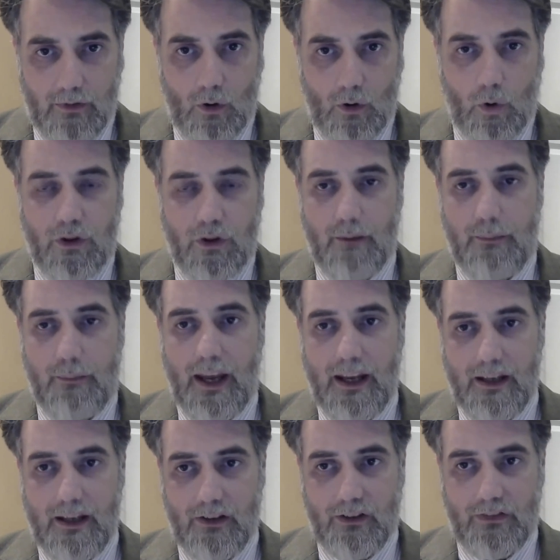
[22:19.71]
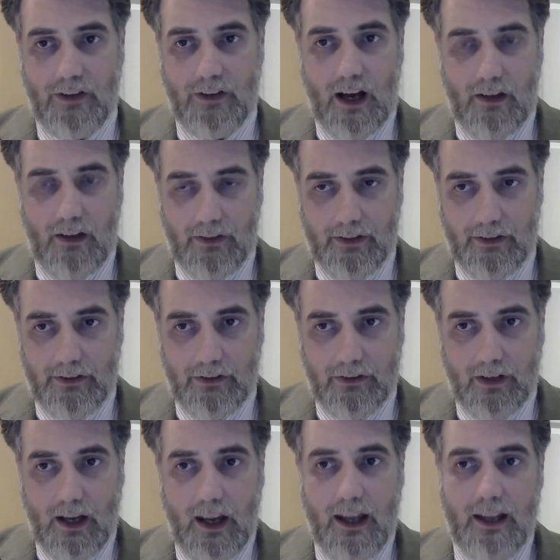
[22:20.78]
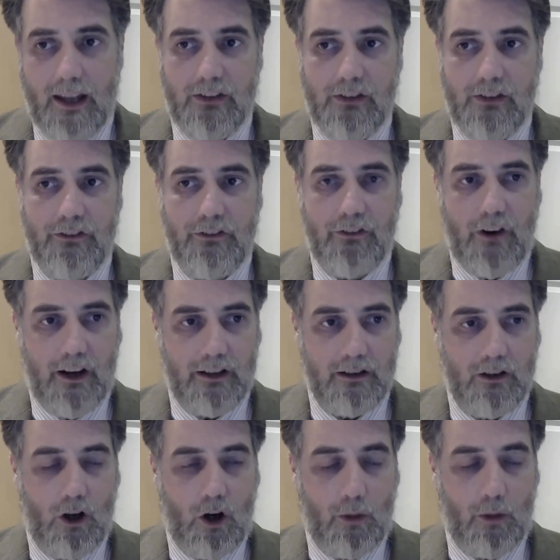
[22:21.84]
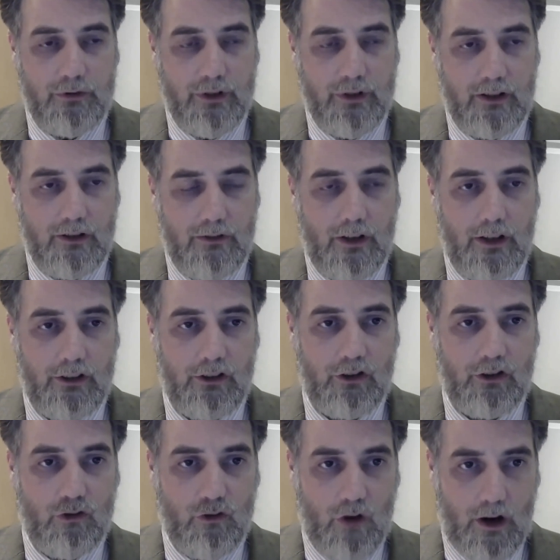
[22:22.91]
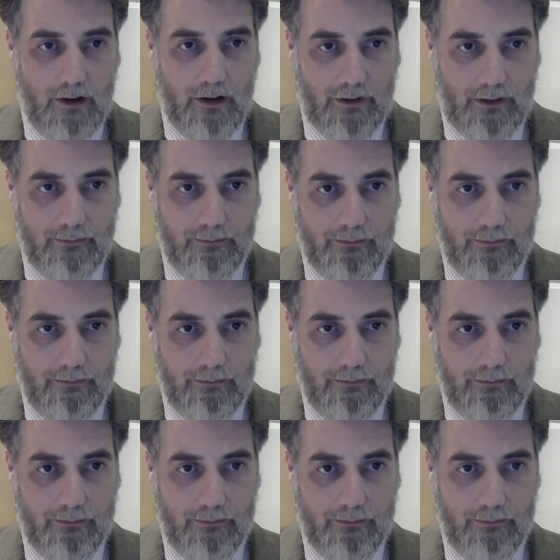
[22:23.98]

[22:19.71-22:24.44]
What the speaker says: or the opinions of others is the final object of our striving.